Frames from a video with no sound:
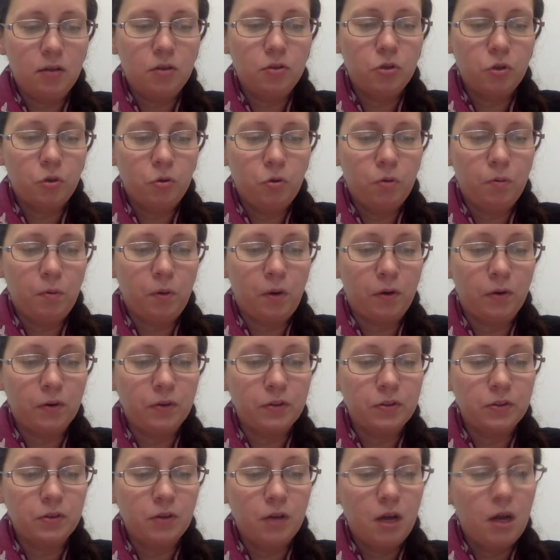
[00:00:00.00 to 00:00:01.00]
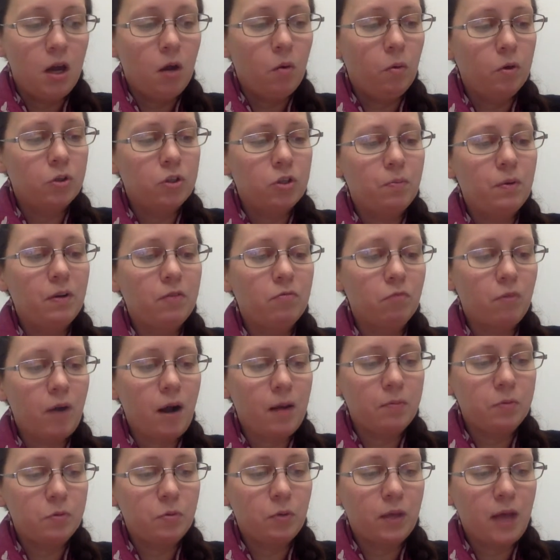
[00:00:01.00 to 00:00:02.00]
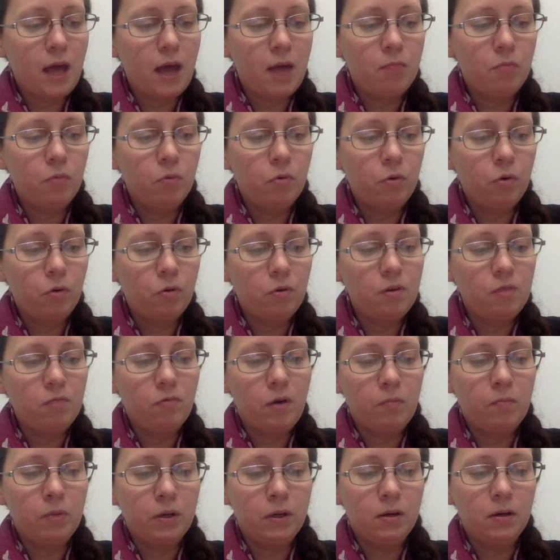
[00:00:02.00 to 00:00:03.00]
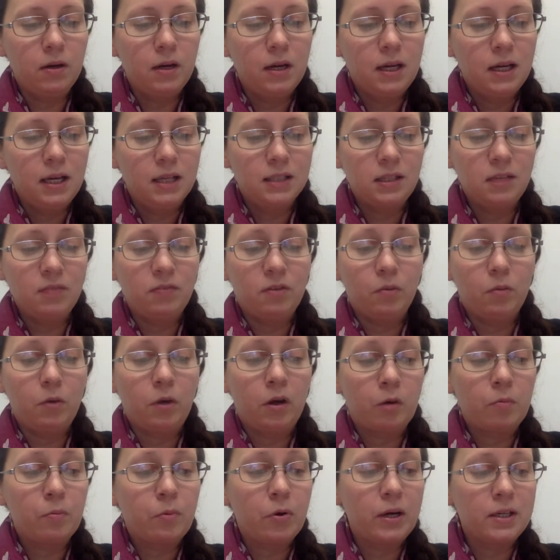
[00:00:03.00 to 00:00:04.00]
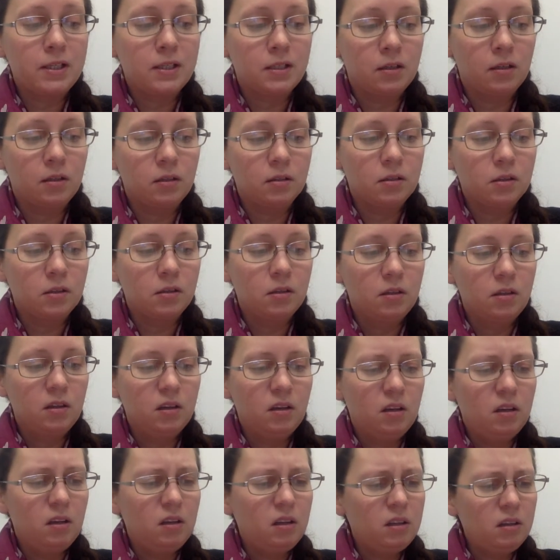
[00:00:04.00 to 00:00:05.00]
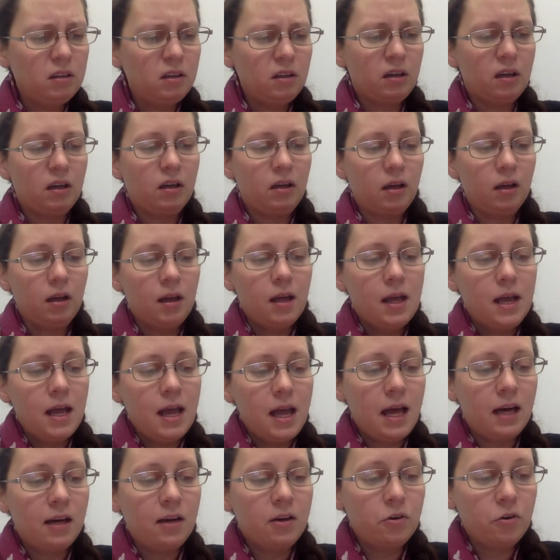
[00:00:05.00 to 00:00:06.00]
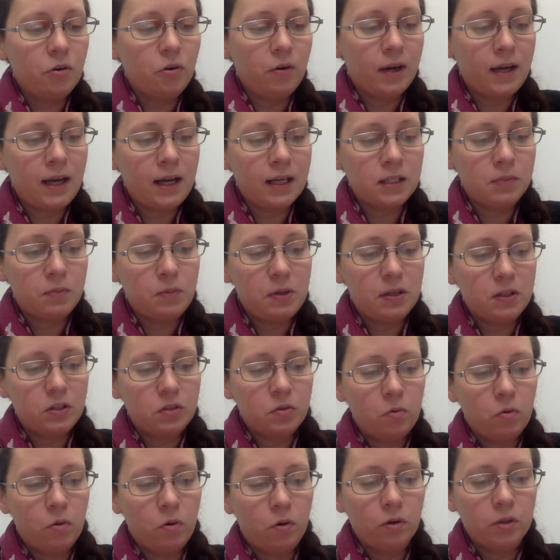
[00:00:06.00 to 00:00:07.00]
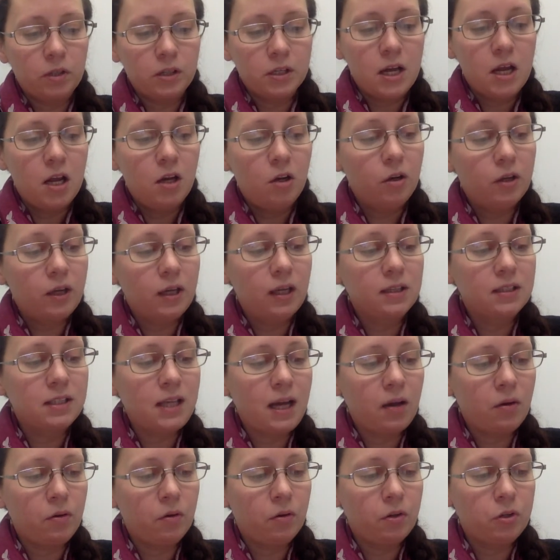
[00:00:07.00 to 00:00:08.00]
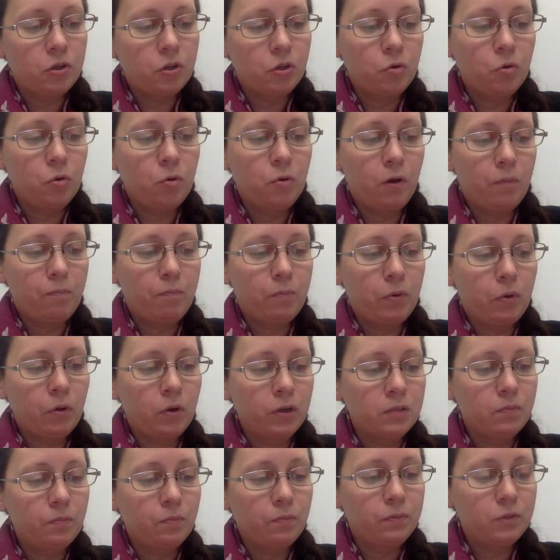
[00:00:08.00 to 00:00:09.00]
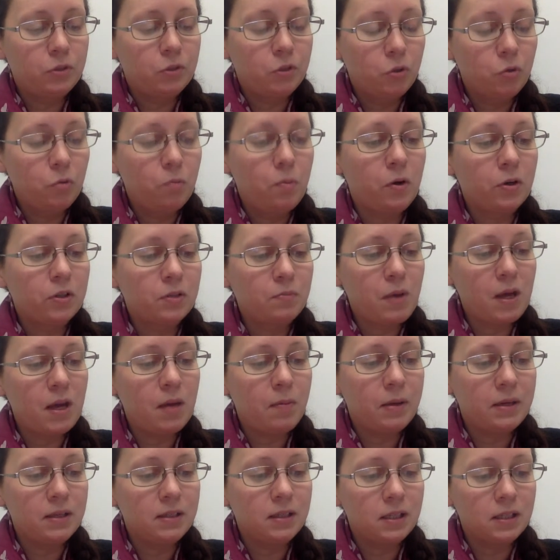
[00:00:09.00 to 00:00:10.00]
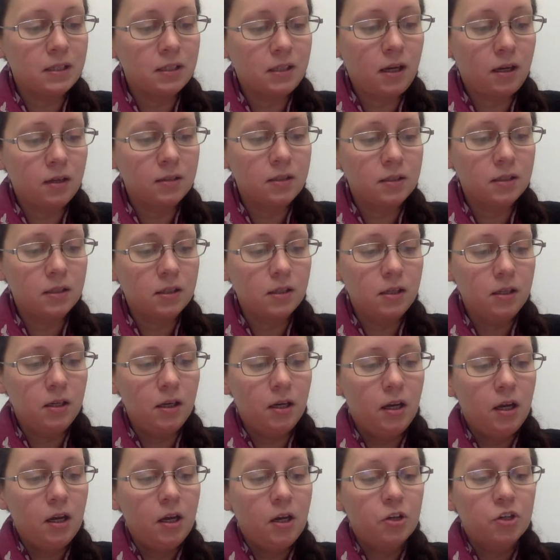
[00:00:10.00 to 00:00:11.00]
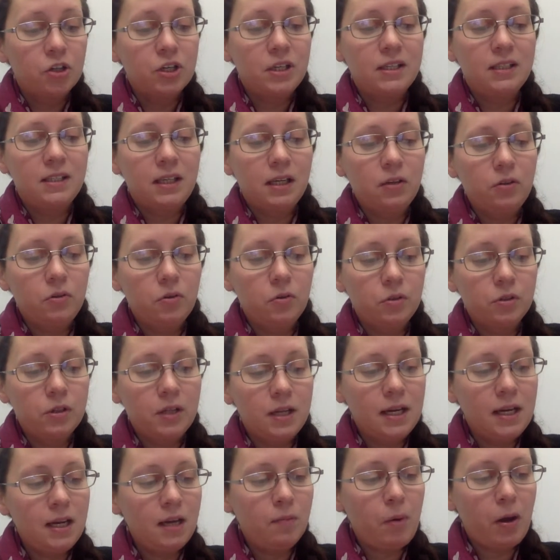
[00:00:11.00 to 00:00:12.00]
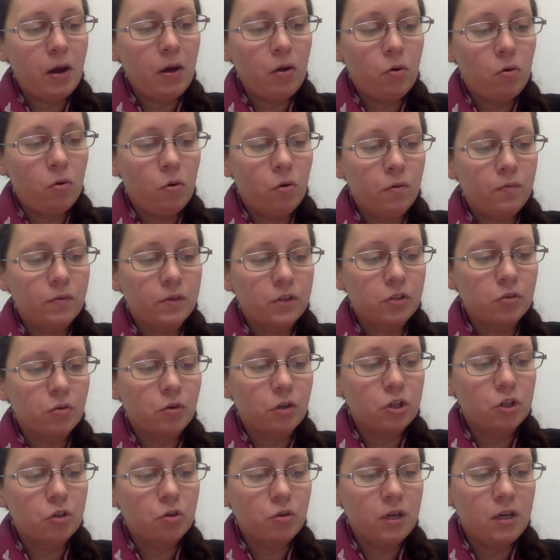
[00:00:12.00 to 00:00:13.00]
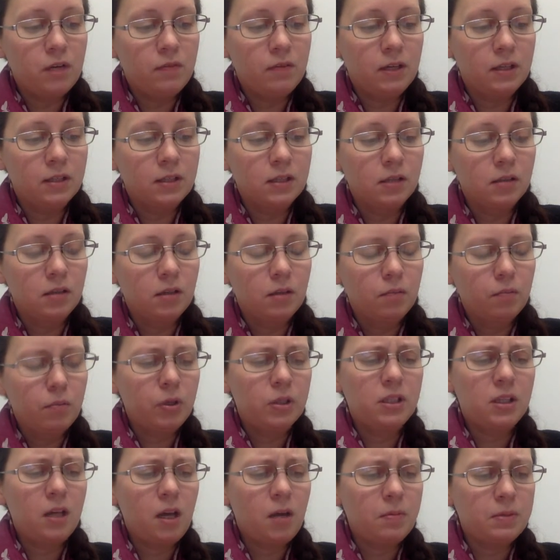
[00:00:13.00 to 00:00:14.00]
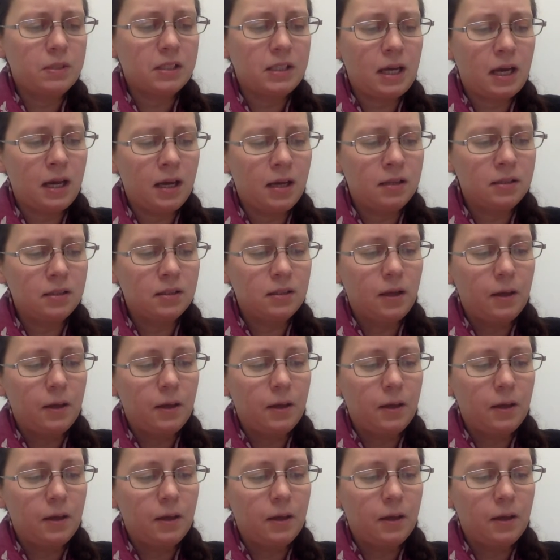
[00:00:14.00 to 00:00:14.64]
toolbox, which had been wrapped with emerald green ribbon as if it were a present. Ugh, Eleanor Gaspeak squawked, looking down at the toolbox baby in disgust. She signalled a nearby orphan to retrieve it. Put it upstairs.